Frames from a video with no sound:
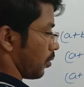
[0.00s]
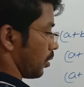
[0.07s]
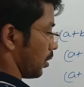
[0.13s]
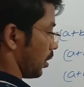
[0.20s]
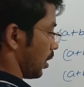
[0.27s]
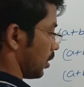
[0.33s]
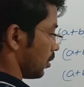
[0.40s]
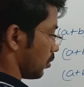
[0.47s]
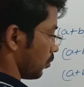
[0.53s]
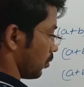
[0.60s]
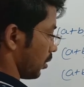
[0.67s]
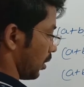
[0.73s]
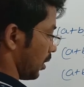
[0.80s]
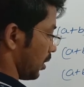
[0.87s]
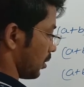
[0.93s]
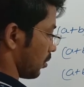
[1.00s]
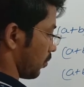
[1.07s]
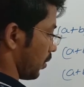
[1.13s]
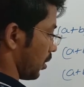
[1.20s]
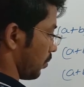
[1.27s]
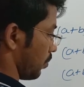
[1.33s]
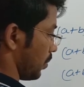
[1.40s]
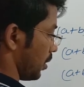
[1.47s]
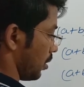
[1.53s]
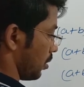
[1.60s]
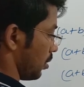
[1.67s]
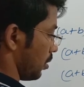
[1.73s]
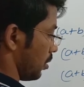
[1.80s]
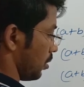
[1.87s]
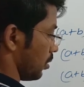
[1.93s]
a into 3a square b,
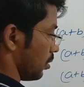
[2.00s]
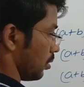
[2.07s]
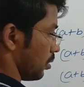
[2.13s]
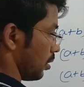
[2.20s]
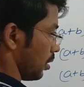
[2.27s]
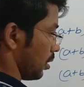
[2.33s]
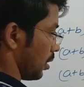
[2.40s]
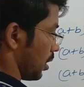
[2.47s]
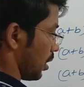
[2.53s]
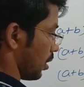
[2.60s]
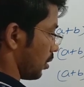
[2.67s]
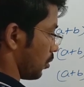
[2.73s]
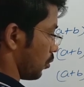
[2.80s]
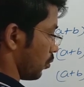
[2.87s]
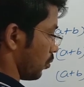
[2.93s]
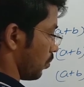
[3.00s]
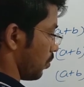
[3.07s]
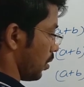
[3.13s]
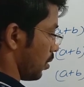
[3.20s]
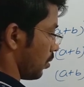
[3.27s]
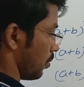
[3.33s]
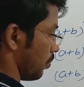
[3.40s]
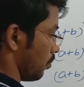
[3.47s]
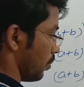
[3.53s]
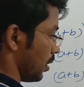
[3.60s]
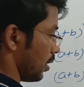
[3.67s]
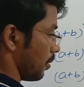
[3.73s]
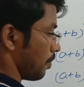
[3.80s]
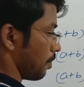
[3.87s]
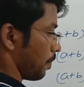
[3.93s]
3a cube
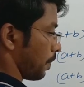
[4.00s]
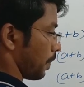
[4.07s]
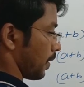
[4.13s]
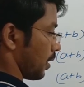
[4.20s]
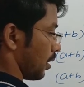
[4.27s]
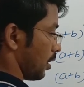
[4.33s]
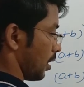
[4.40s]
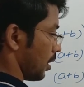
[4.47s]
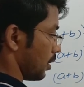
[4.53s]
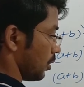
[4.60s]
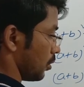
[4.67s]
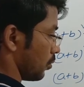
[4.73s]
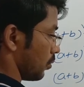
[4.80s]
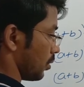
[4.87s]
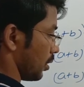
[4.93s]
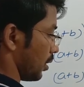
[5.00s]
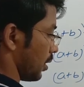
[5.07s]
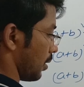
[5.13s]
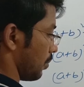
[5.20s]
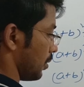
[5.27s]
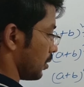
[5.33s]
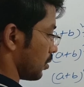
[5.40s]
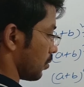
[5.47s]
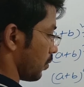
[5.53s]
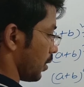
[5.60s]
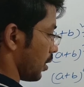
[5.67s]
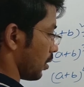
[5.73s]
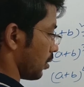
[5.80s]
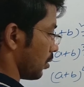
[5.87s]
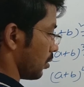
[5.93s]
b, a into 3ab
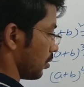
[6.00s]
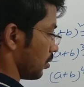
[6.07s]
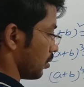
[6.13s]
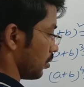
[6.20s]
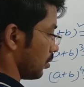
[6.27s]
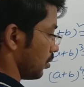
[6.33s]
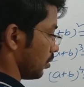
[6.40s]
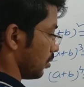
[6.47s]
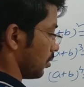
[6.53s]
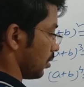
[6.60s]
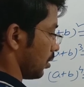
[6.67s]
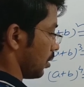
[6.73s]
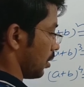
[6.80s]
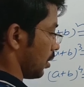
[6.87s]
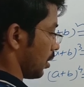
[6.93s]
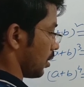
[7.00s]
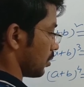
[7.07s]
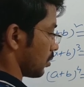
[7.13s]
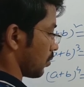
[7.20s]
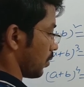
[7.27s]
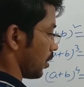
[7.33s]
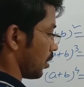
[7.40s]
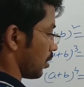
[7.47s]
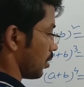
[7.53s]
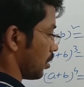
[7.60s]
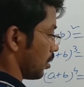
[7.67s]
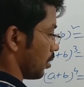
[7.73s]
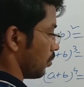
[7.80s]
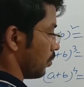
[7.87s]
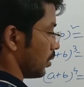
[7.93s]
square, 3a
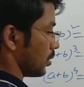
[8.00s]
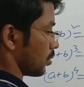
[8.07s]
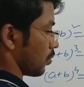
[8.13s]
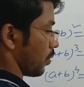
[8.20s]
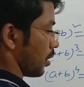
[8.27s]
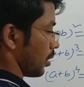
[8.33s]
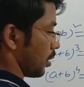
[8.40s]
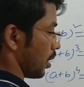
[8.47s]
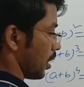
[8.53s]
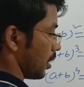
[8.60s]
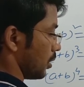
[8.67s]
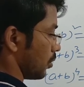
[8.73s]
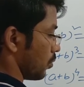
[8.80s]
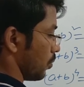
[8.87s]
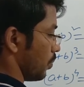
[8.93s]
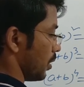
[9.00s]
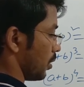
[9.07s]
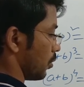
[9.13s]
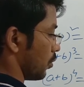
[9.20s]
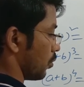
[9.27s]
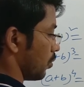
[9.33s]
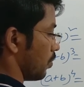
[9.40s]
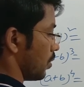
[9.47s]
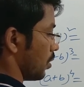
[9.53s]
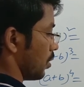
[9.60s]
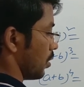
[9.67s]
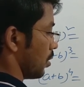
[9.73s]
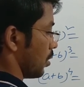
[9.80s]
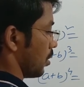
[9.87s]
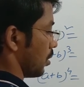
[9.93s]
square b square, a into b cube,
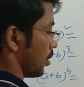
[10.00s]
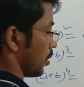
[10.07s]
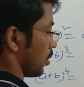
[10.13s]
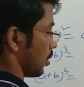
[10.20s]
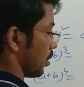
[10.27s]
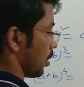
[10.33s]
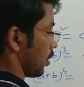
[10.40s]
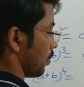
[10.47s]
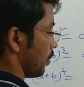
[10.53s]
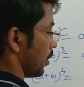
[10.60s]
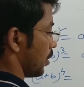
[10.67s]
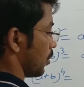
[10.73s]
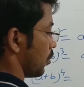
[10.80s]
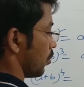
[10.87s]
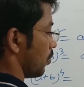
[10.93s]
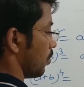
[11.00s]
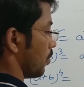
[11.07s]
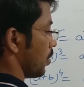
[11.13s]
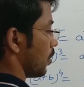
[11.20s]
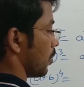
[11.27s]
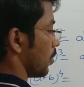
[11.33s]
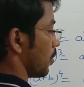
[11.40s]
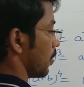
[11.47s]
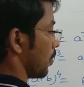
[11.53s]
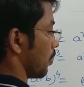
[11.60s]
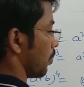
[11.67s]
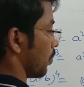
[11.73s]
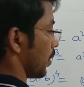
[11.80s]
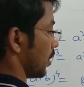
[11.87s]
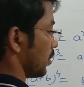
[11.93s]
ab cube
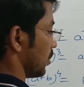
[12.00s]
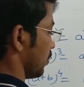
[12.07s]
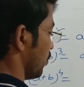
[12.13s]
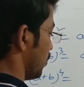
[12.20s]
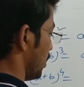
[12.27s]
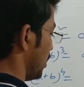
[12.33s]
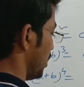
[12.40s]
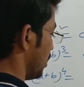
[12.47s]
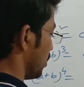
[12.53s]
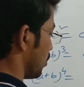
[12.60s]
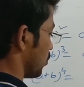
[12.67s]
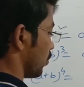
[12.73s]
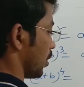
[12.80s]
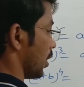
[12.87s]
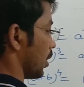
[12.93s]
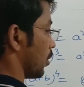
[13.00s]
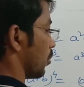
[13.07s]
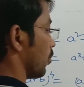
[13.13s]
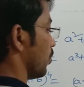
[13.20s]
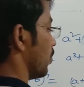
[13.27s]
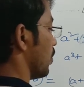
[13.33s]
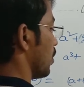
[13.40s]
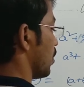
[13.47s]
plus b into a cube